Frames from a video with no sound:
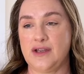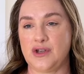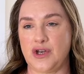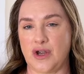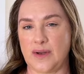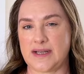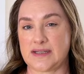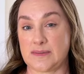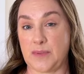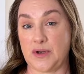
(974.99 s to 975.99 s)
you know,
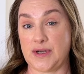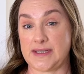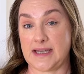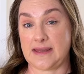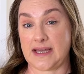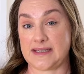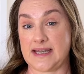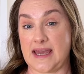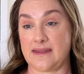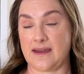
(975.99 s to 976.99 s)
experiencing that
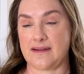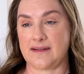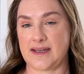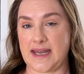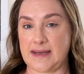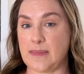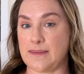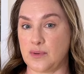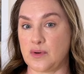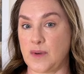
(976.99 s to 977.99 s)
together, getting my
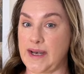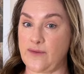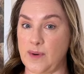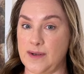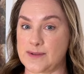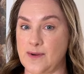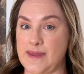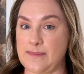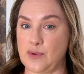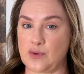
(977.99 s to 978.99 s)
book when everyone else got
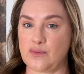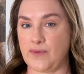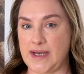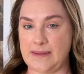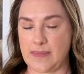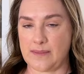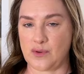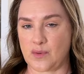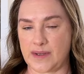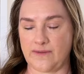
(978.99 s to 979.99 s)
their book, reading my
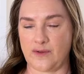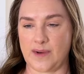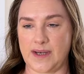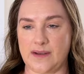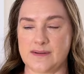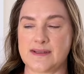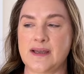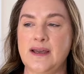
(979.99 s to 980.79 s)
book with everyone else.